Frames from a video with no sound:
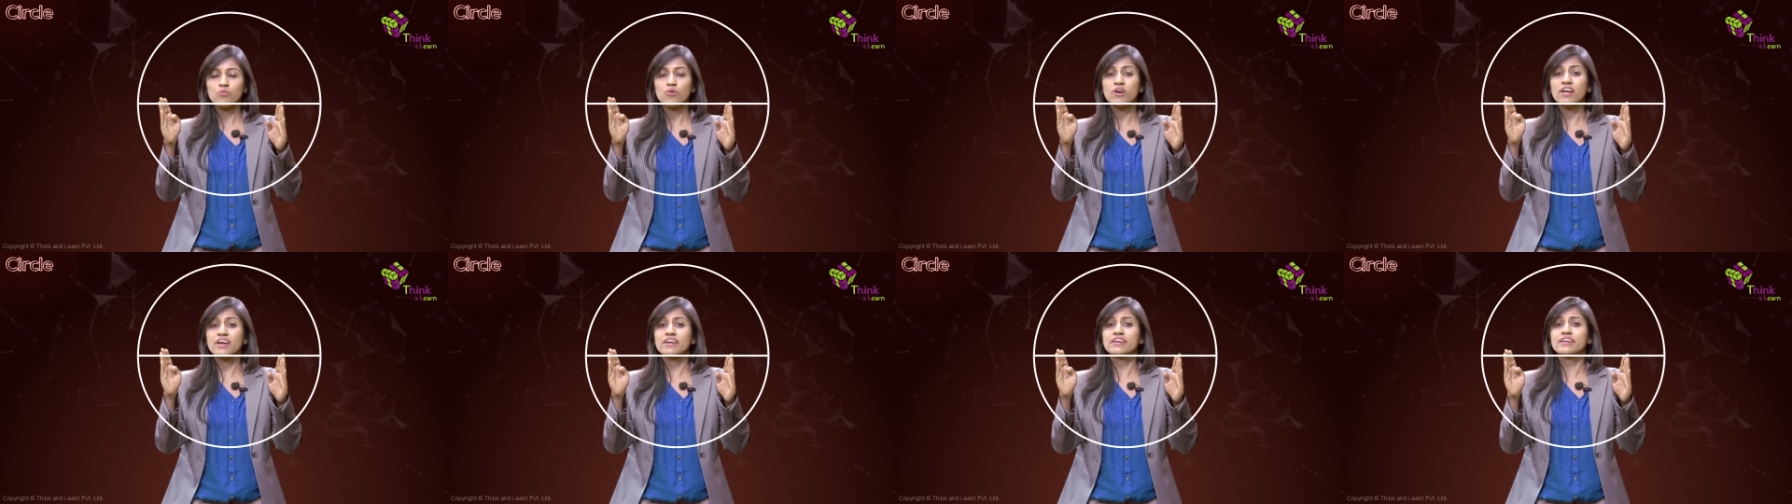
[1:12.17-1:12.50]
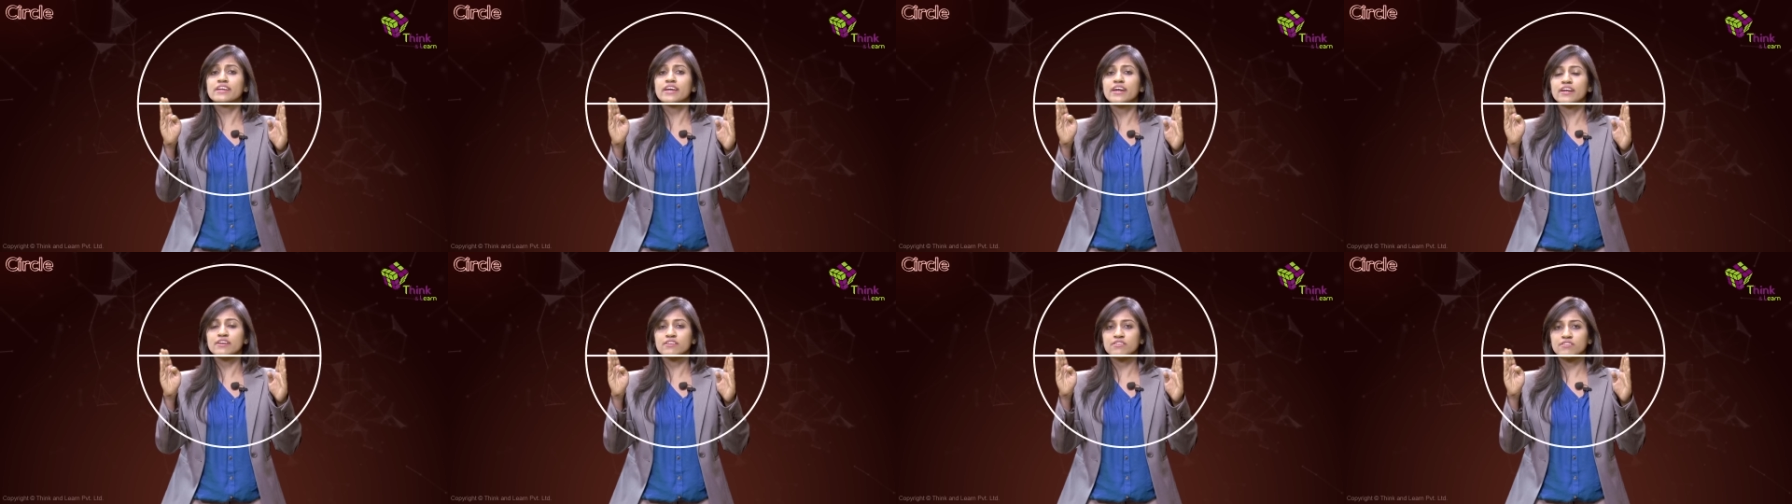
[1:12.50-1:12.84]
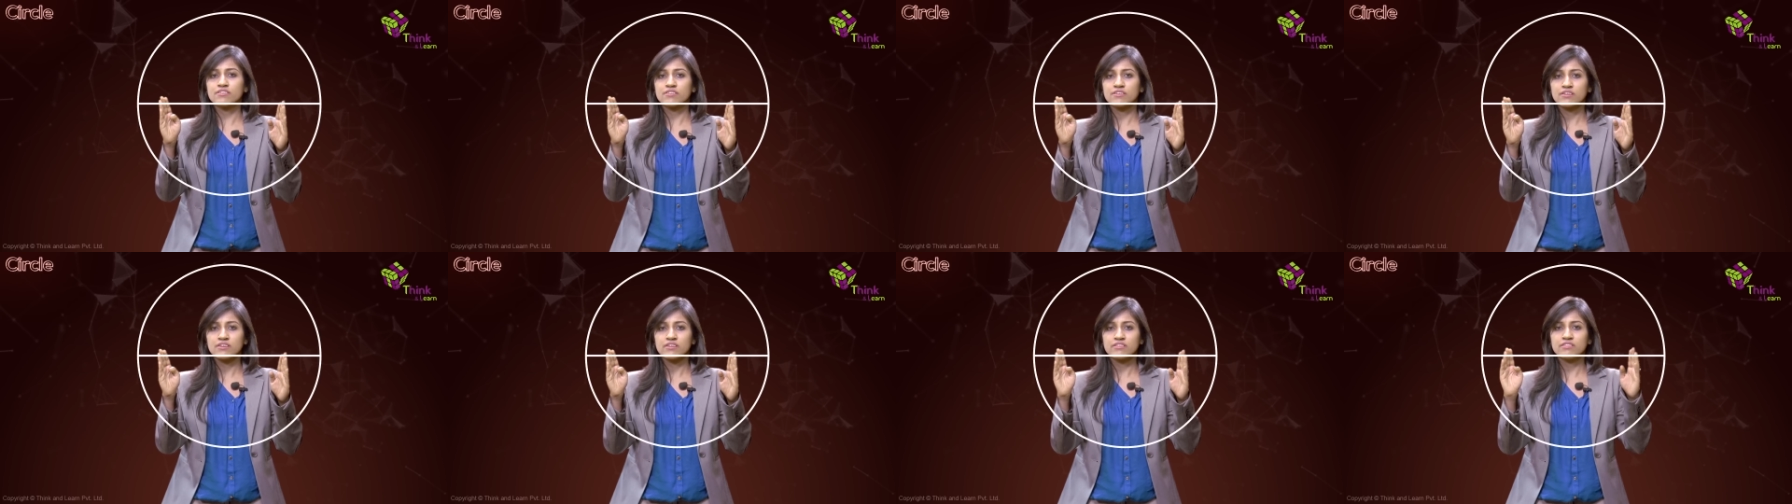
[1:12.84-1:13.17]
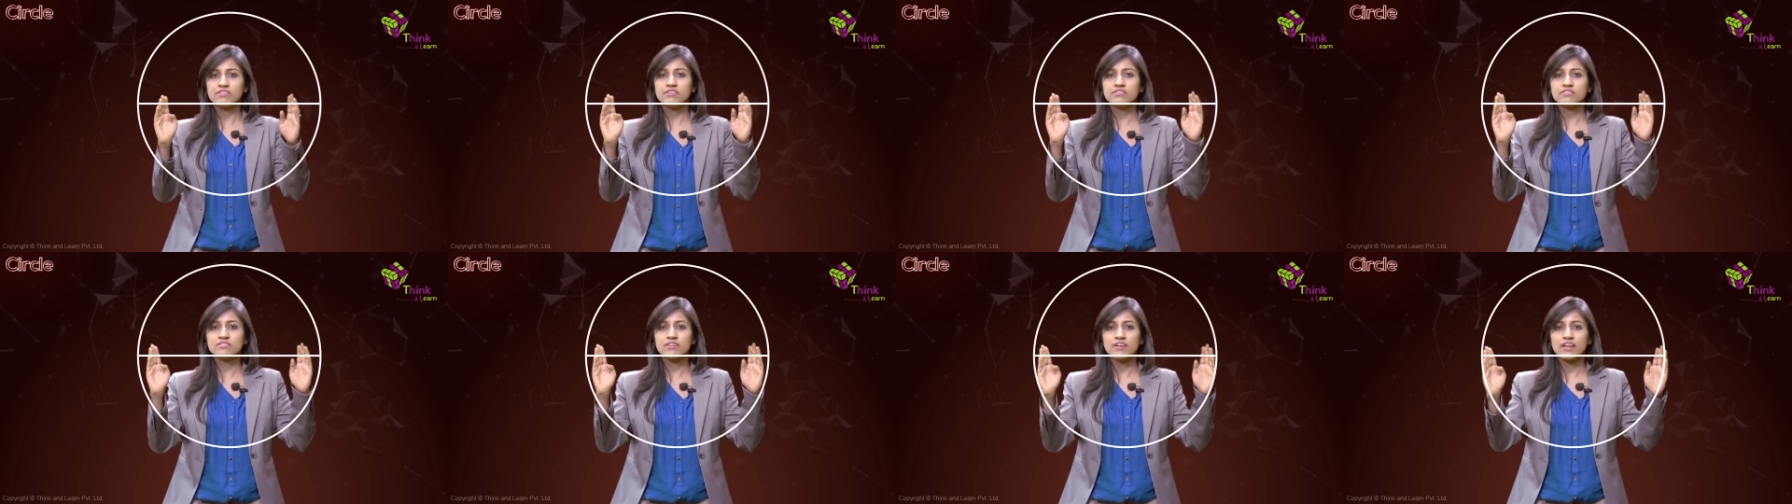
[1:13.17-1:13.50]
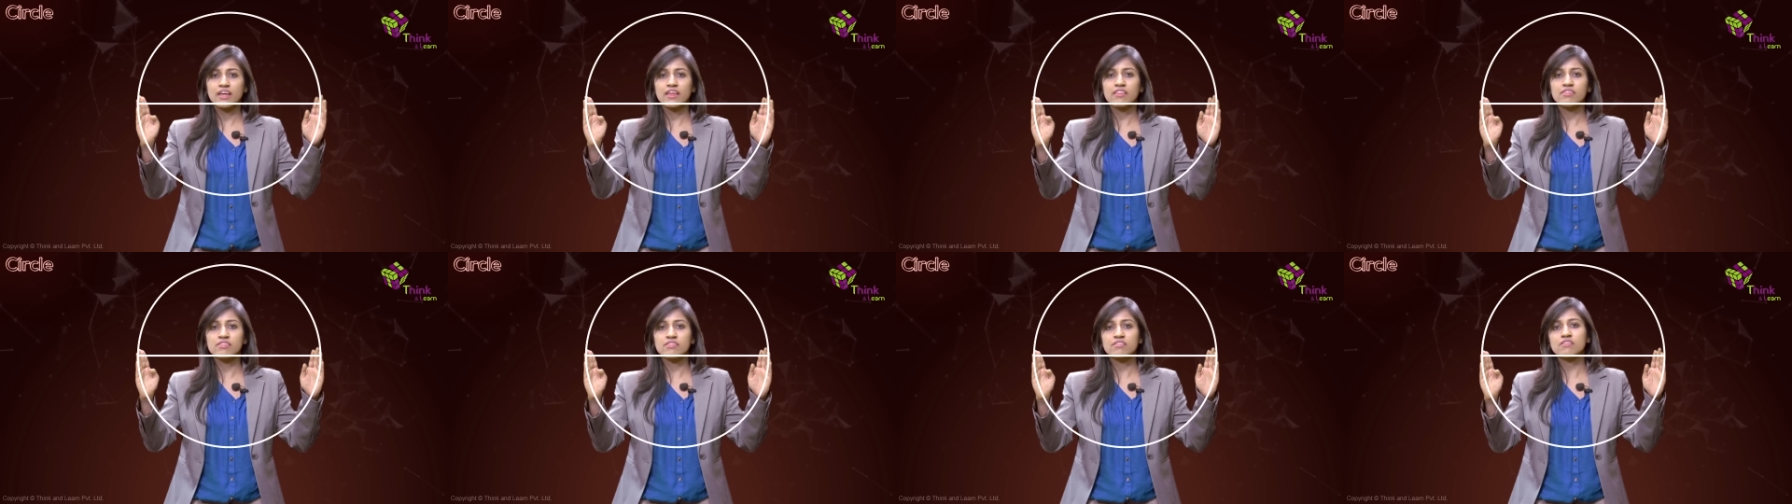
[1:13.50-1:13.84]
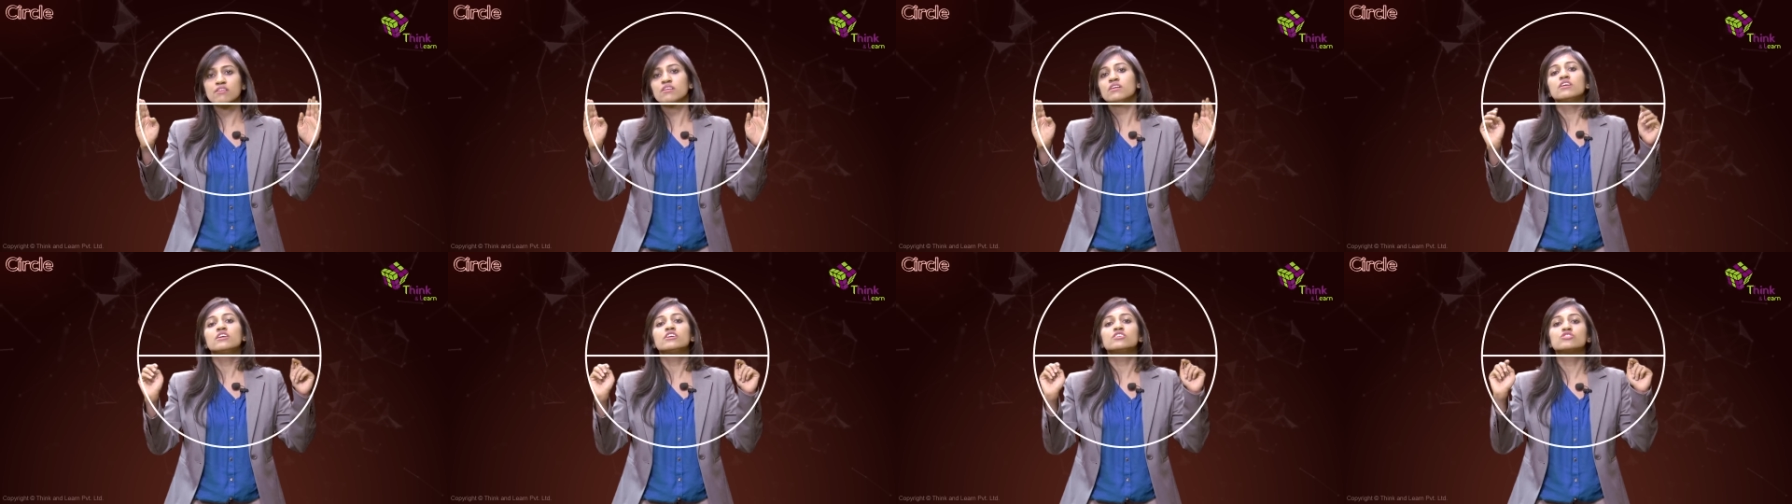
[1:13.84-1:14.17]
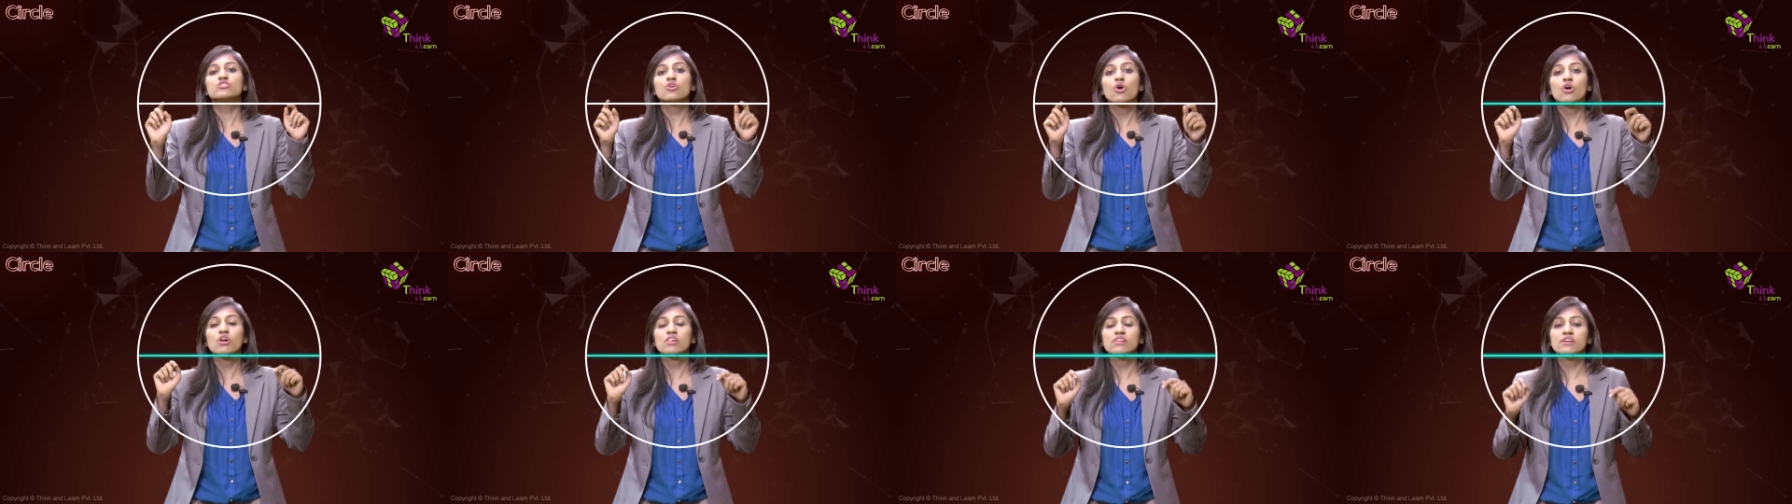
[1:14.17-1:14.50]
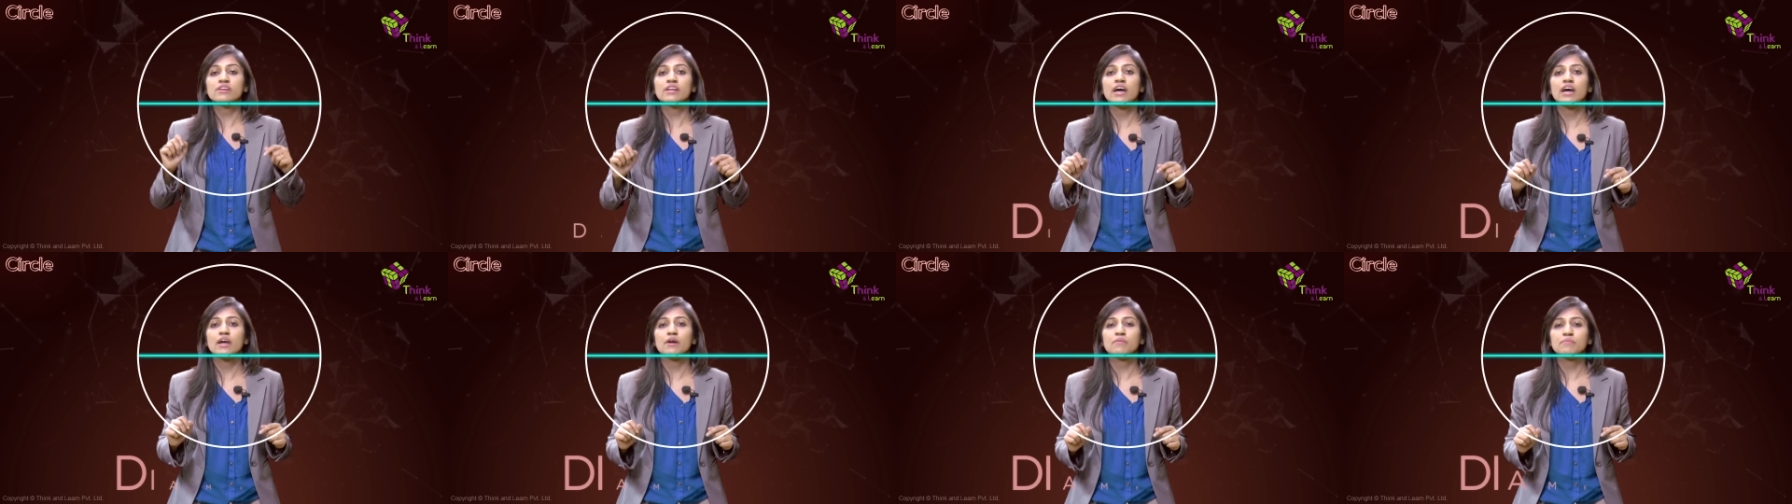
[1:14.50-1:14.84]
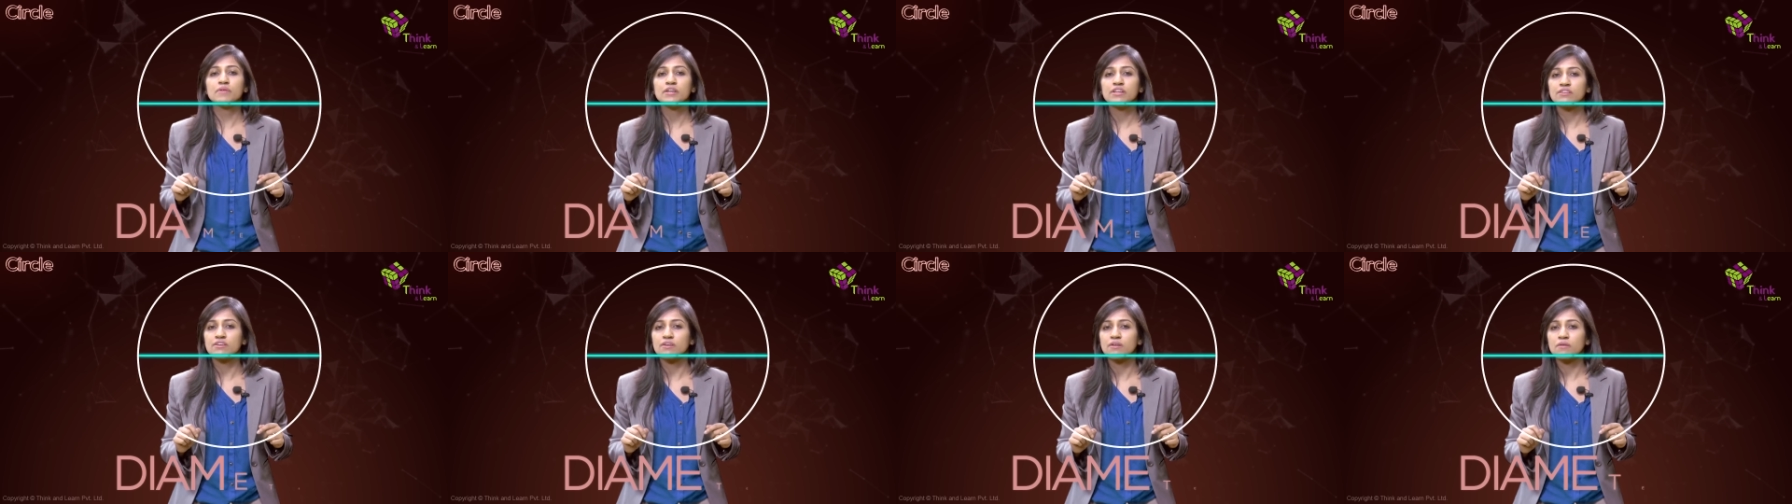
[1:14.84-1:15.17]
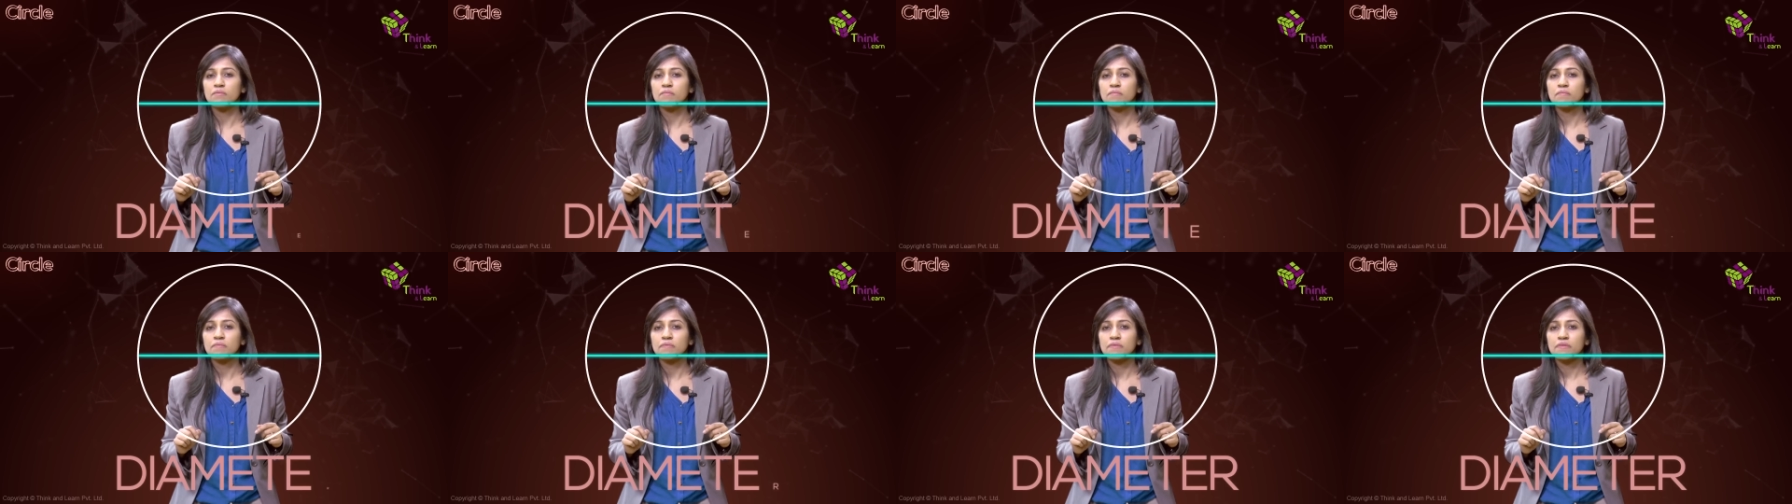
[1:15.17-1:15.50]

what I get, this length, is called the diameter.